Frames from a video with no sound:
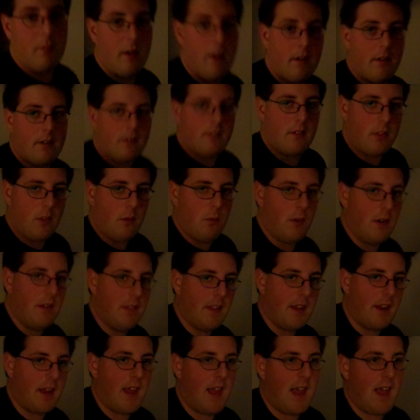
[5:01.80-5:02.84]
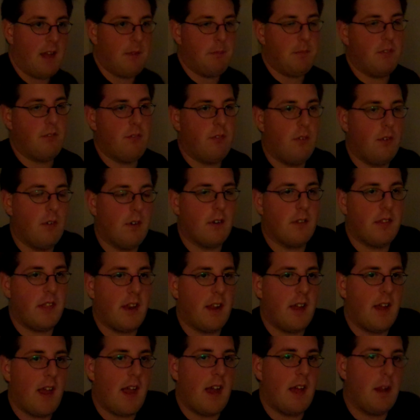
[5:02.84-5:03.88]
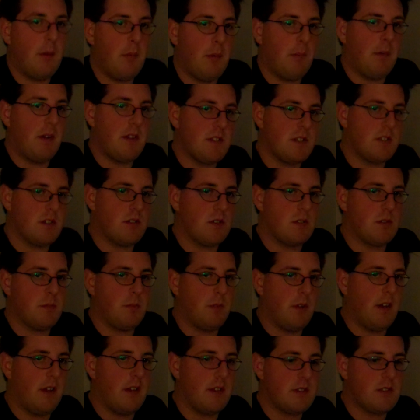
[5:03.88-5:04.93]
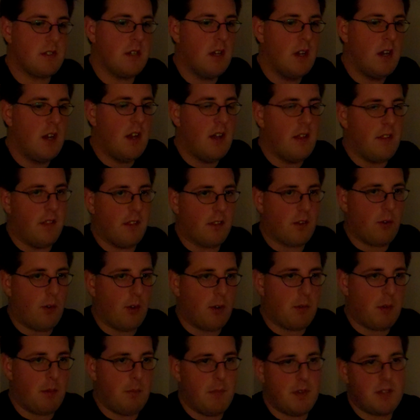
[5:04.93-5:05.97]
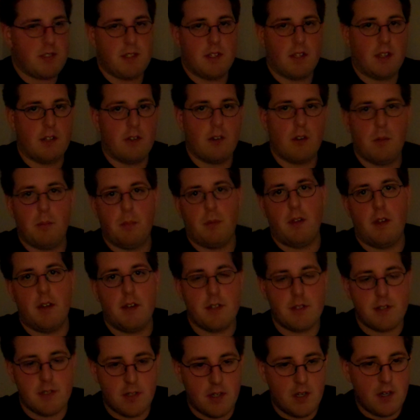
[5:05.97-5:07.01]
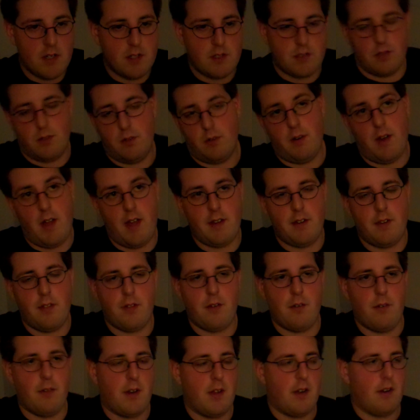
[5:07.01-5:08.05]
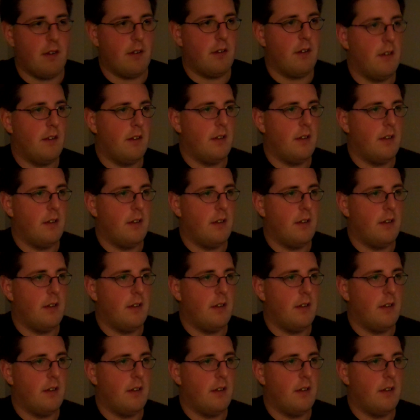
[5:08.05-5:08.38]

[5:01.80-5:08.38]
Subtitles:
router, the one that I had before that I had up at my sister's place, and the cord went missing in her place, so I had to throw it out.